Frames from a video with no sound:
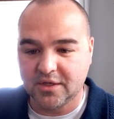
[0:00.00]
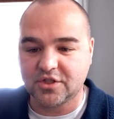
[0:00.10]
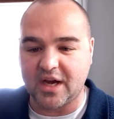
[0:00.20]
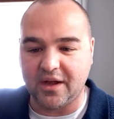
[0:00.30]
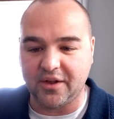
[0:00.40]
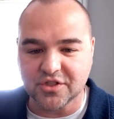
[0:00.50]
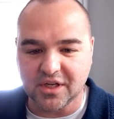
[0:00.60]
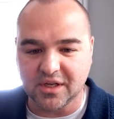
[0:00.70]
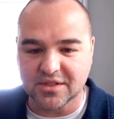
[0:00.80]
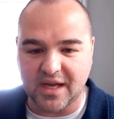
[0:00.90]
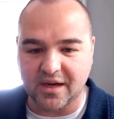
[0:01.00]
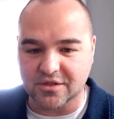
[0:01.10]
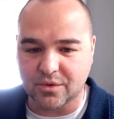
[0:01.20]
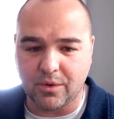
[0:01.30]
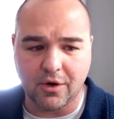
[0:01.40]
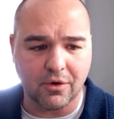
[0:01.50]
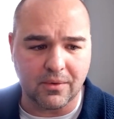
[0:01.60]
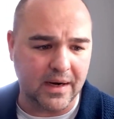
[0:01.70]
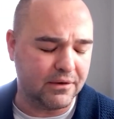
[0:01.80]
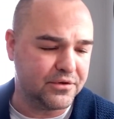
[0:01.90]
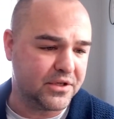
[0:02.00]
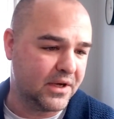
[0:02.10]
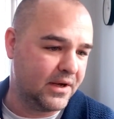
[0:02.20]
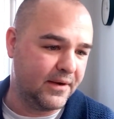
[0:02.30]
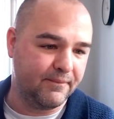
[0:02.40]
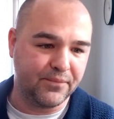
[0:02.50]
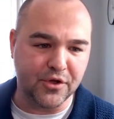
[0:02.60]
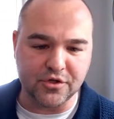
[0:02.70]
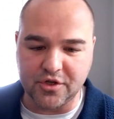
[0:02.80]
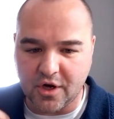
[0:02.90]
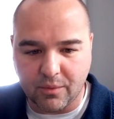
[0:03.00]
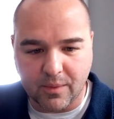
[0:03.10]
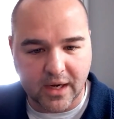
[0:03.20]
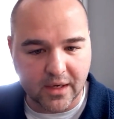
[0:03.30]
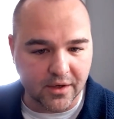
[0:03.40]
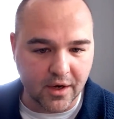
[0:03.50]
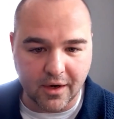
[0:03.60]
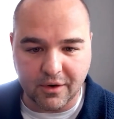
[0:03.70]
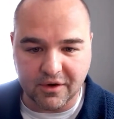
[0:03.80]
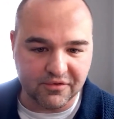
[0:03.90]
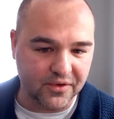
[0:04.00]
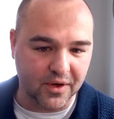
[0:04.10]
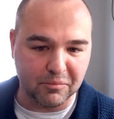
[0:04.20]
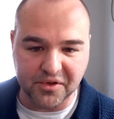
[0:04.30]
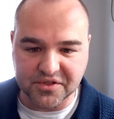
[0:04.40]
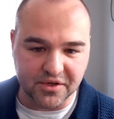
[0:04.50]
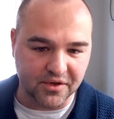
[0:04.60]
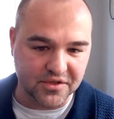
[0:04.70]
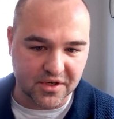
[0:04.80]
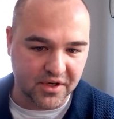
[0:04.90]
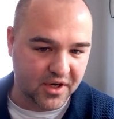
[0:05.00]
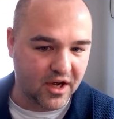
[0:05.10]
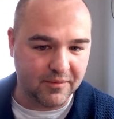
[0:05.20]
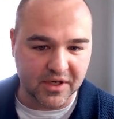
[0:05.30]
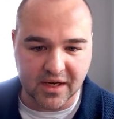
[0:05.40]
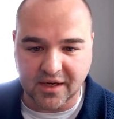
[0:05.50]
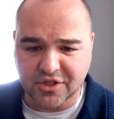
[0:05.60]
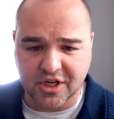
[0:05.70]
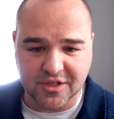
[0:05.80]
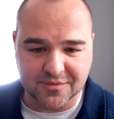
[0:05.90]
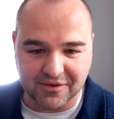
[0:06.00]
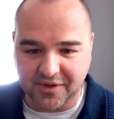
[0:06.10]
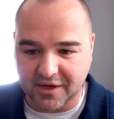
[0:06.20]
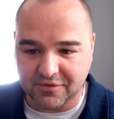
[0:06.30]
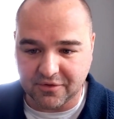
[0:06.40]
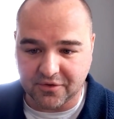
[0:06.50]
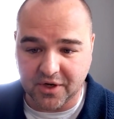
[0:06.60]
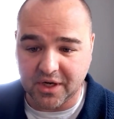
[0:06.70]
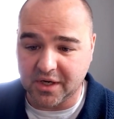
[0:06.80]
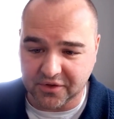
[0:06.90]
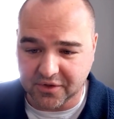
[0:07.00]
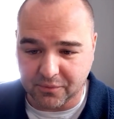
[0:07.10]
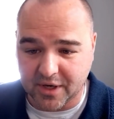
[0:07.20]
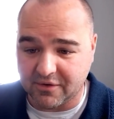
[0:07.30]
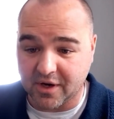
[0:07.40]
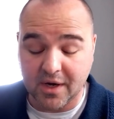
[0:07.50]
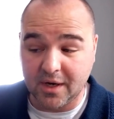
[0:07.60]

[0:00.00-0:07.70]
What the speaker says: Challenging status quo around, there's no way to know if the blizzard is going to come and can I change my flight for free? Is it whatever?